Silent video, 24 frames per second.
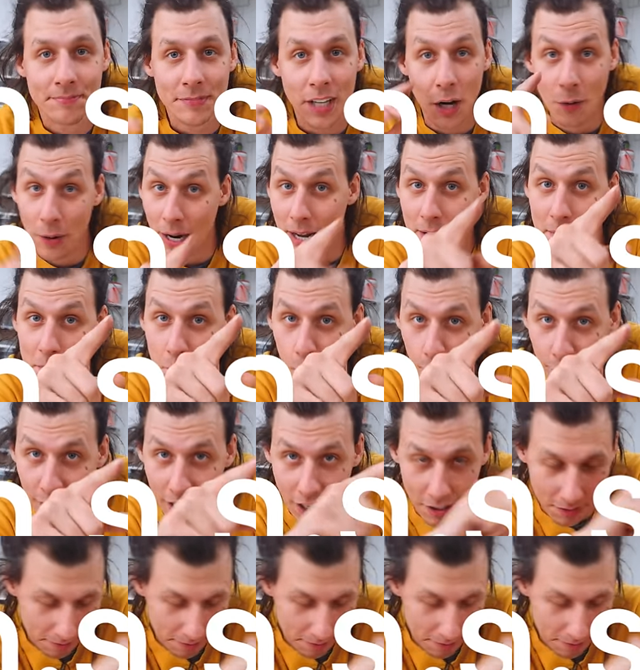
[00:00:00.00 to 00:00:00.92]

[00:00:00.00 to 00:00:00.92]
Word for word: All right, moving on.